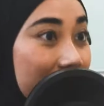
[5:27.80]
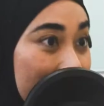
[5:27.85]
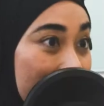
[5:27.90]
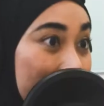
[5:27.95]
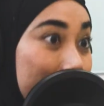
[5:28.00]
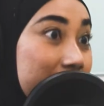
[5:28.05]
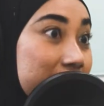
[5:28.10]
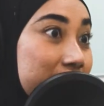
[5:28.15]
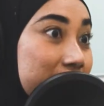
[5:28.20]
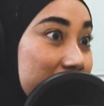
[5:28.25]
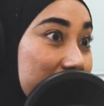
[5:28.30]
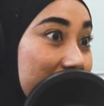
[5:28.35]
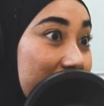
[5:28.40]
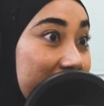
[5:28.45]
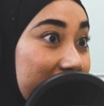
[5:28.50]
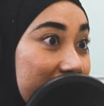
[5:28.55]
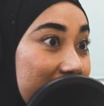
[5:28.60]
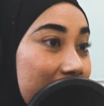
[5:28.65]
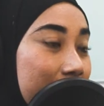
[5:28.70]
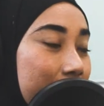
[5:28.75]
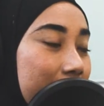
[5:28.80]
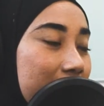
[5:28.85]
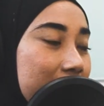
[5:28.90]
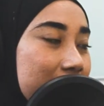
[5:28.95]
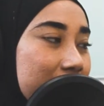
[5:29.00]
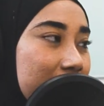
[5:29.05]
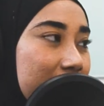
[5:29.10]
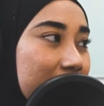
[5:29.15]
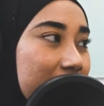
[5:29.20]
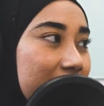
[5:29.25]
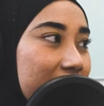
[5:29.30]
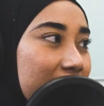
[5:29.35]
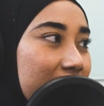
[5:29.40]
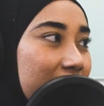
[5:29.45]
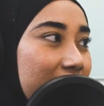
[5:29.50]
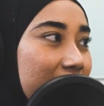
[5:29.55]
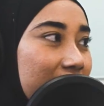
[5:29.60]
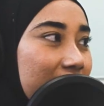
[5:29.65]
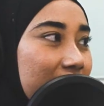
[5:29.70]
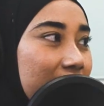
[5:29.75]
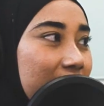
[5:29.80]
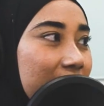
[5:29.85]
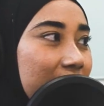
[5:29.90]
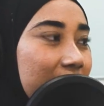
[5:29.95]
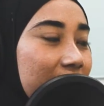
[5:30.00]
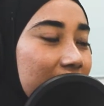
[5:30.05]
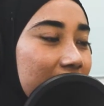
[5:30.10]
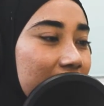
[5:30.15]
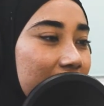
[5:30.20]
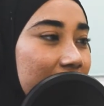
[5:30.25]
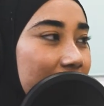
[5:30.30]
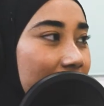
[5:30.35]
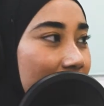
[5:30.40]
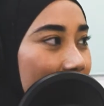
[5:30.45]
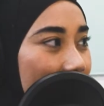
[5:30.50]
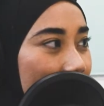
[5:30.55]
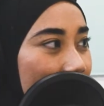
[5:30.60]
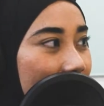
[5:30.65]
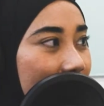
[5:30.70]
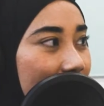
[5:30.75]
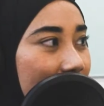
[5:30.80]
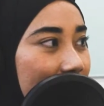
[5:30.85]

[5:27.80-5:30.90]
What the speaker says: Carpets will change. Higher carpets, right? Yeah,